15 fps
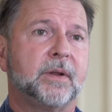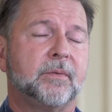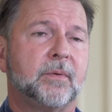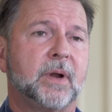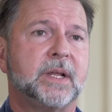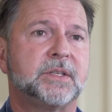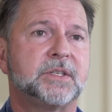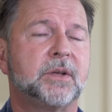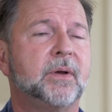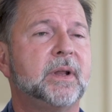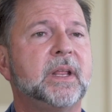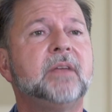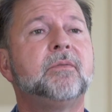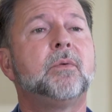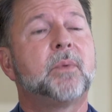right so and
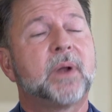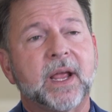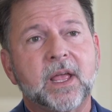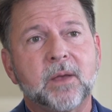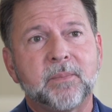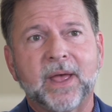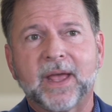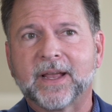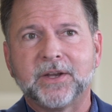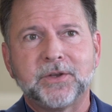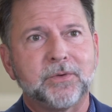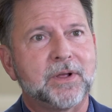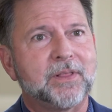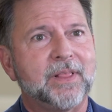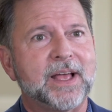even when i come back i do
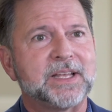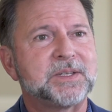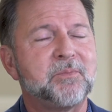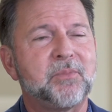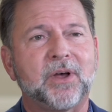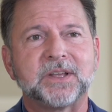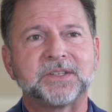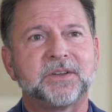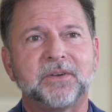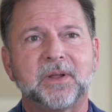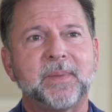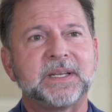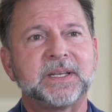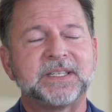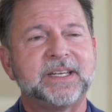a class in boston or
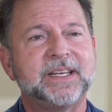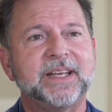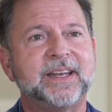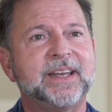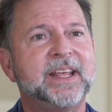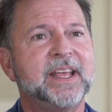mit and